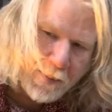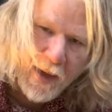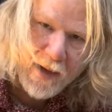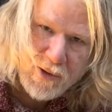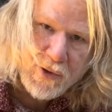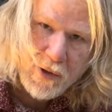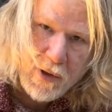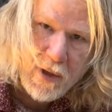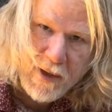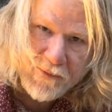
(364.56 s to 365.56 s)
not
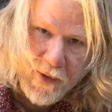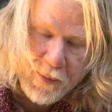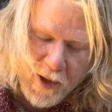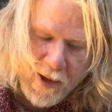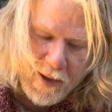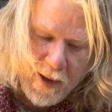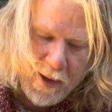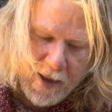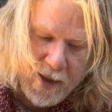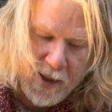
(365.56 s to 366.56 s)
sure if I'm gonna
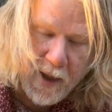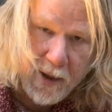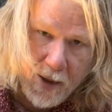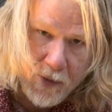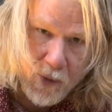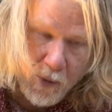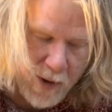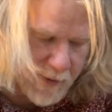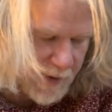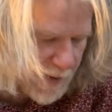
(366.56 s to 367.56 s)
get another one
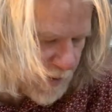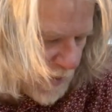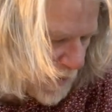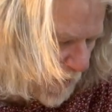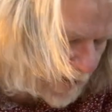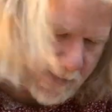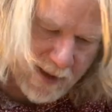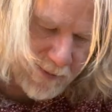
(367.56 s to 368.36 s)
of these same